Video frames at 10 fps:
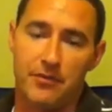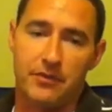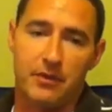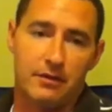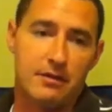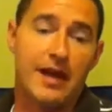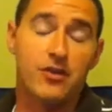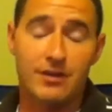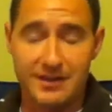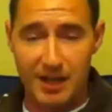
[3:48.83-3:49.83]
The
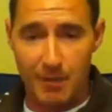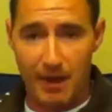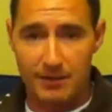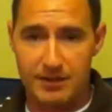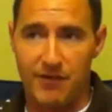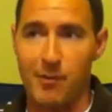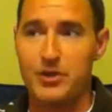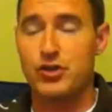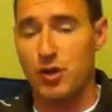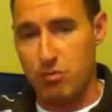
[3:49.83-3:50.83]
Ektron CMS is a very
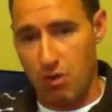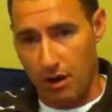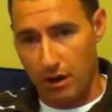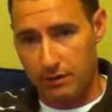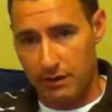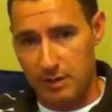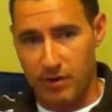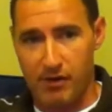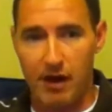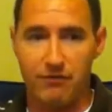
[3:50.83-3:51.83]
mature product. It's been
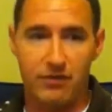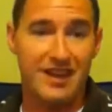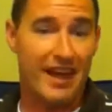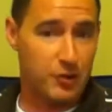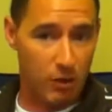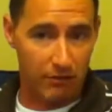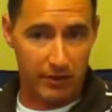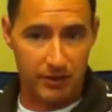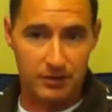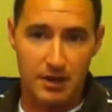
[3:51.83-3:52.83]
around for 10 or 12
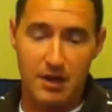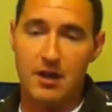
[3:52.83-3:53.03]
years.